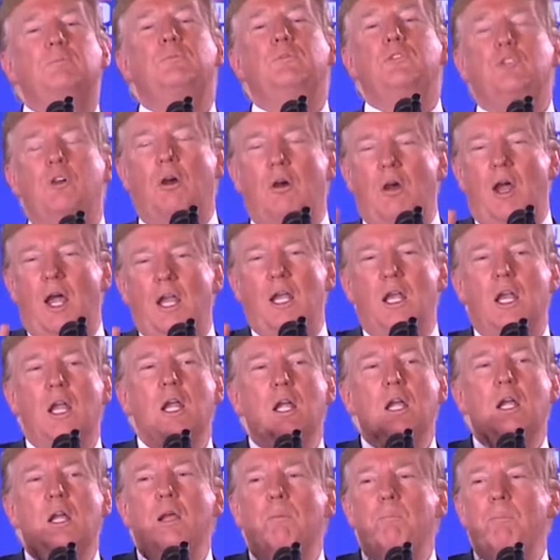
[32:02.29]
It's all right,
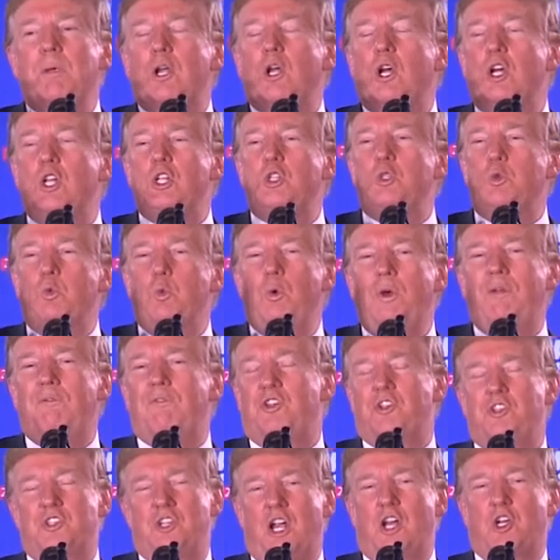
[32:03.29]
because we've
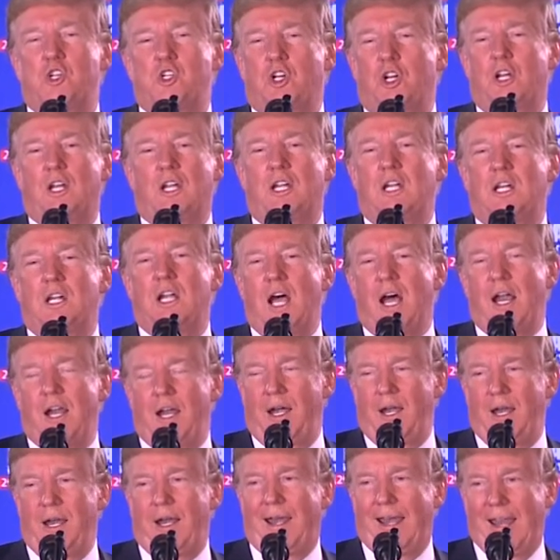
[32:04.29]
essentially
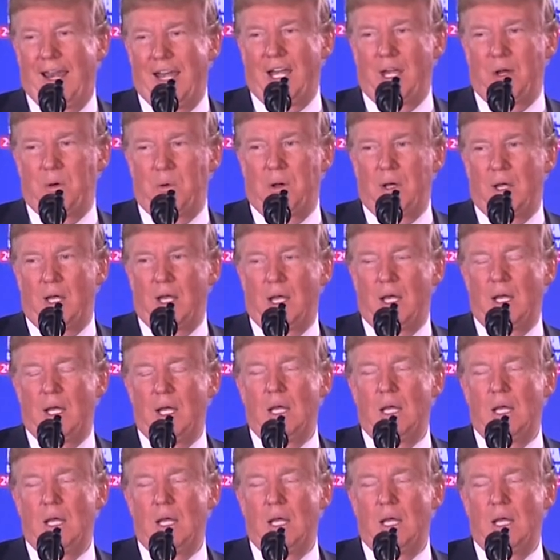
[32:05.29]
gutted it anyway.